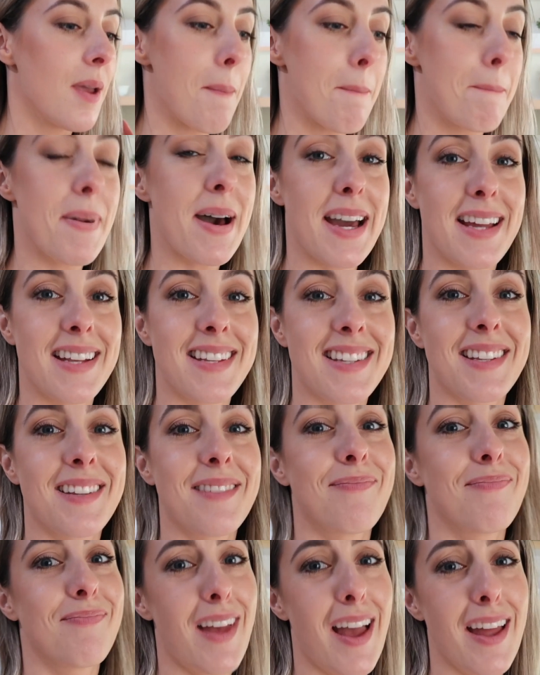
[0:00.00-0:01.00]
But
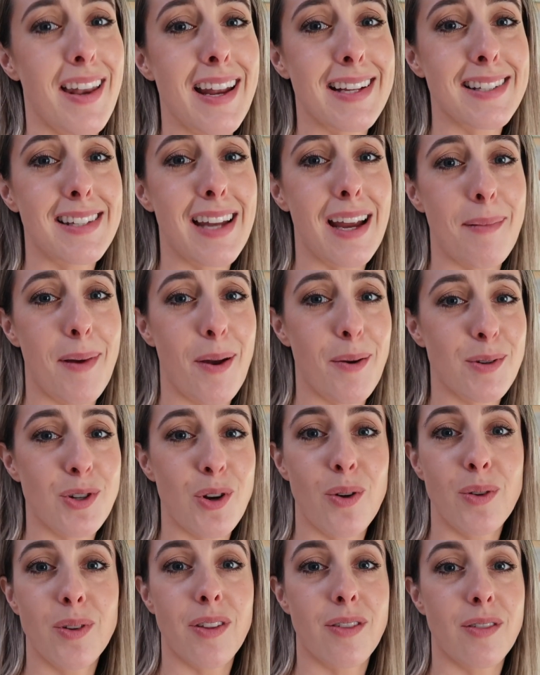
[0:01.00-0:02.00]
next time I would
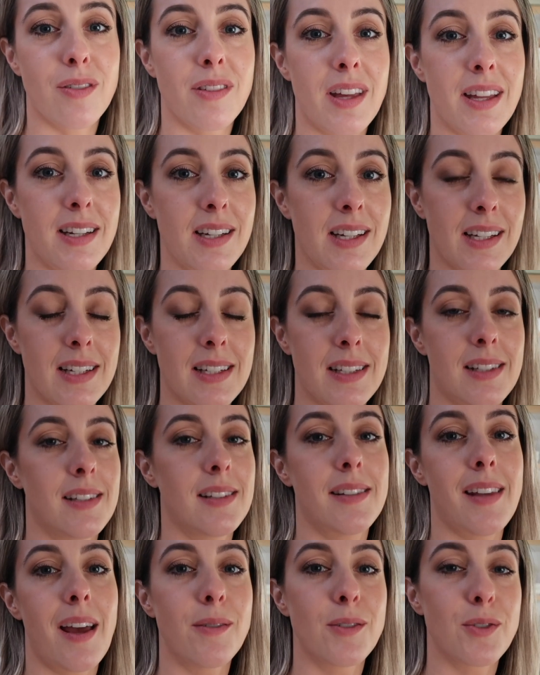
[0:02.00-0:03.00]
totally throw that in because it
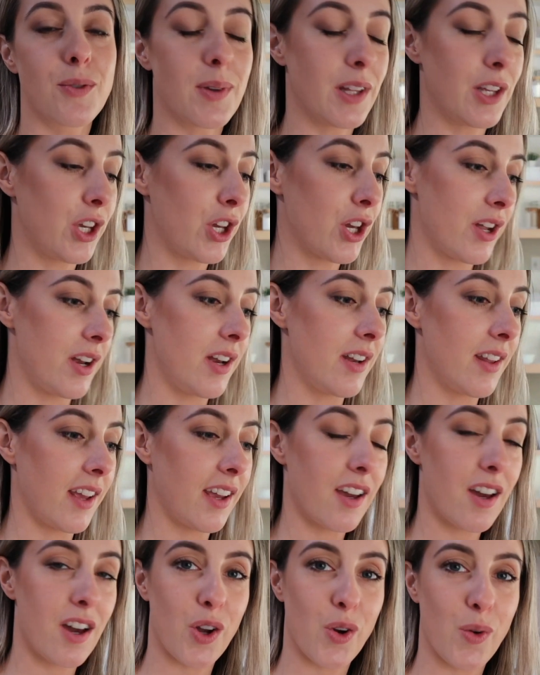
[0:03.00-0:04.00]
sounds really good and like
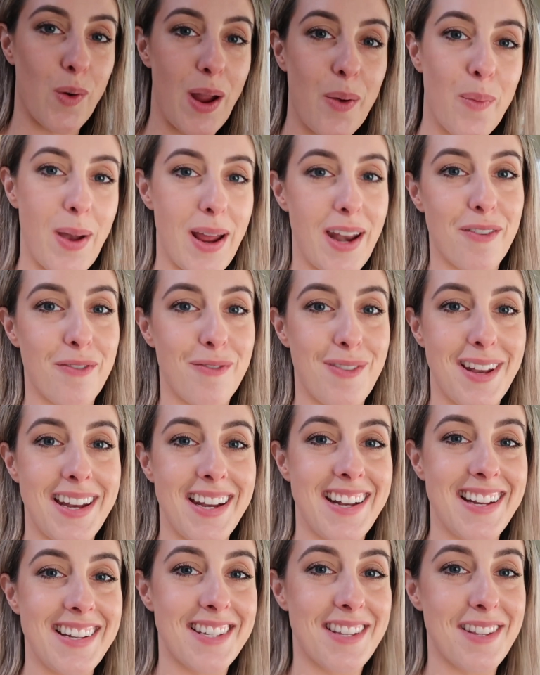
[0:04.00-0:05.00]
a great way to fit it
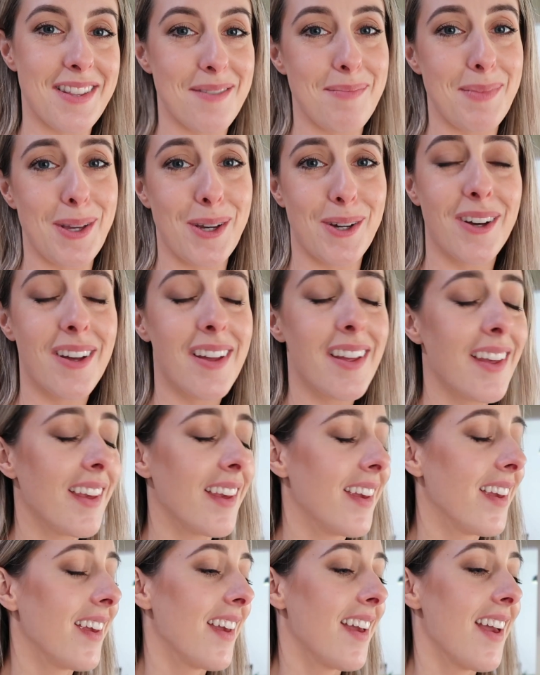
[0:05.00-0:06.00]
into the meal.
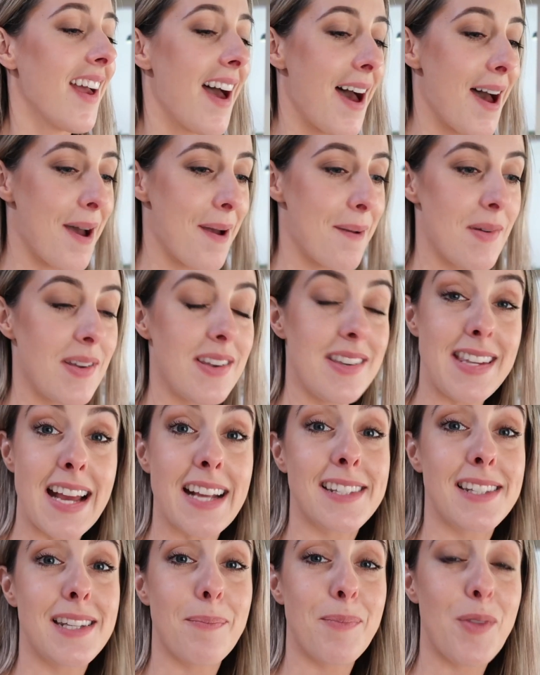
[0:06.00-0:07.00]

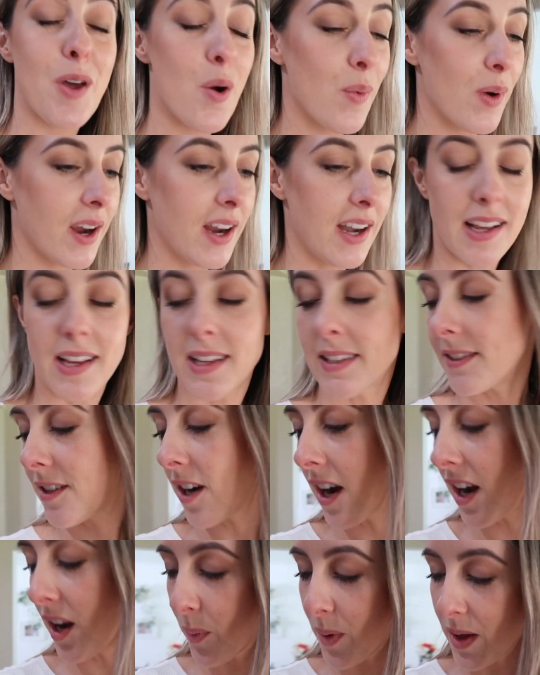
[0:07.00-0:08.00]
Next up though, we're gonna get
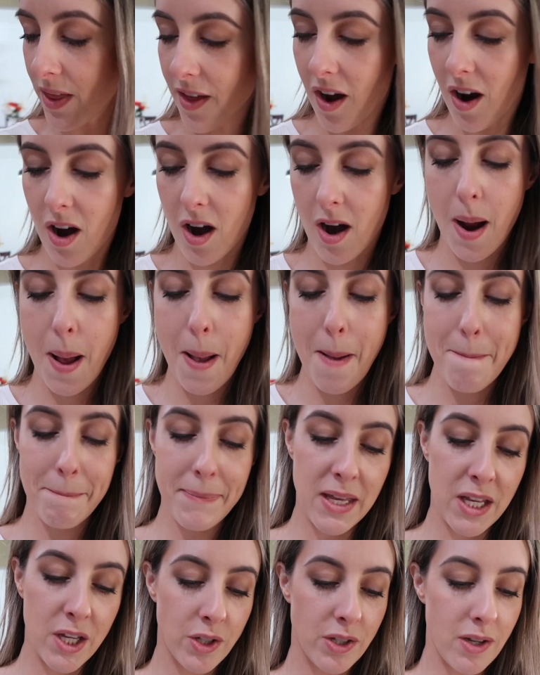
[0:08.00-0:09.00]
started with our
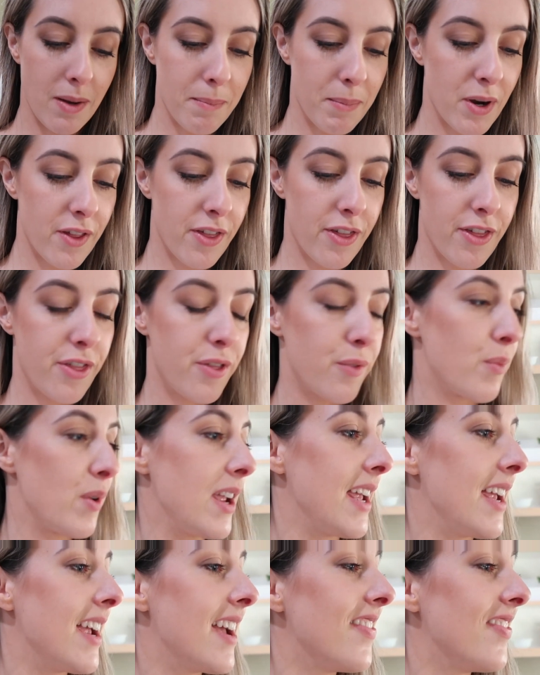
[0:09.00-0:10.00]
meal number
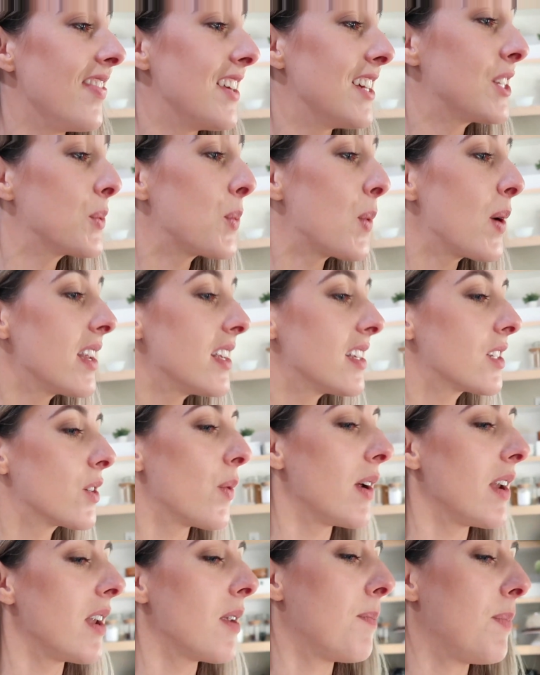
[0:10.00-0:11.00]
3, and this one is
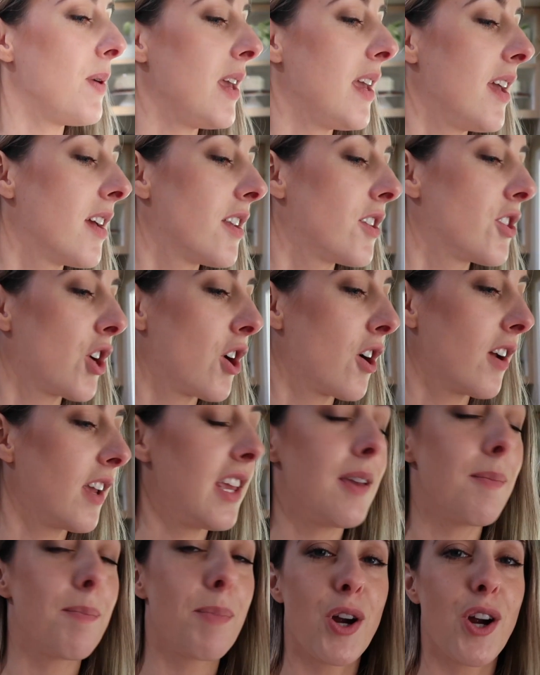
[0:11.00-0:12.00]
going to be
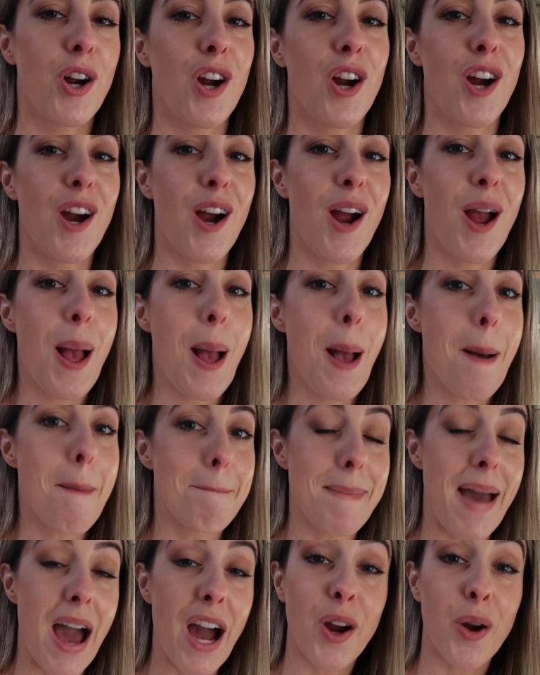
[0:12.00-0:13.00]
turkey burger
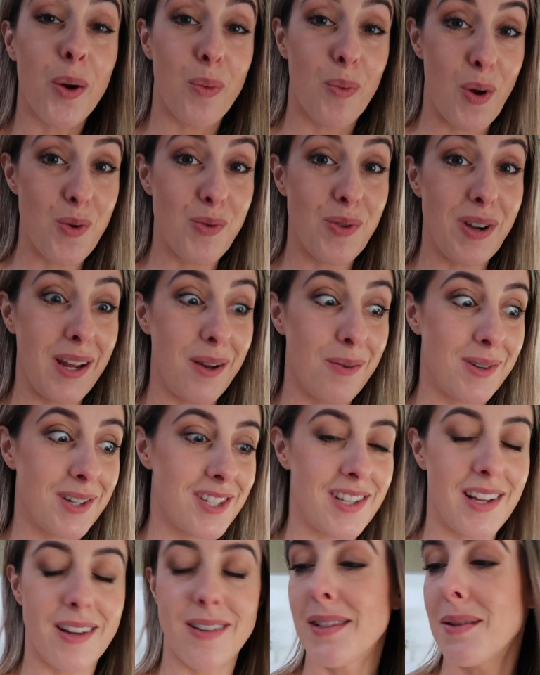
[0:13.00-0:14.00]
macaroni, which
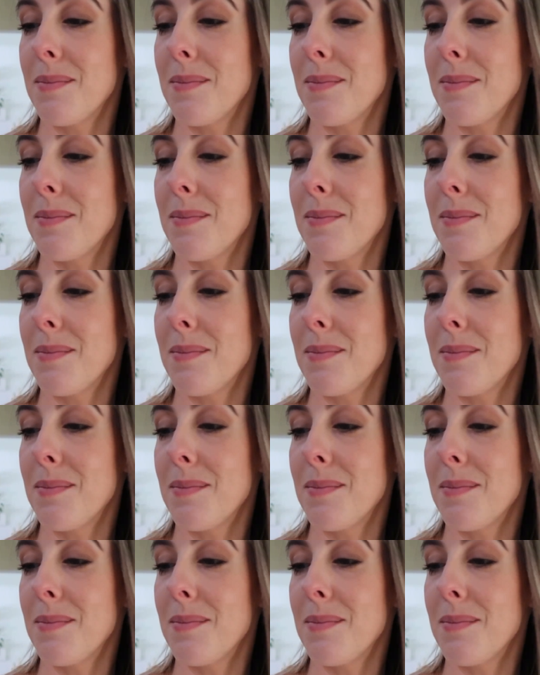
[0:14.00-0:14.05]
sounds